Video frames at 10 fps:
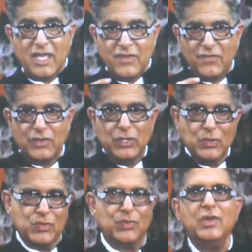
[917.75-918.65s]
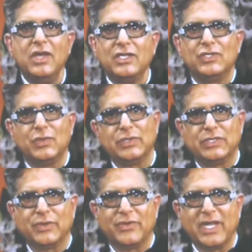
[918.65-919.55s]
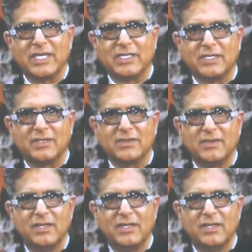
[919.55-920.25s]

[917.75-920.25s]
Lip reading: if you choose to create it.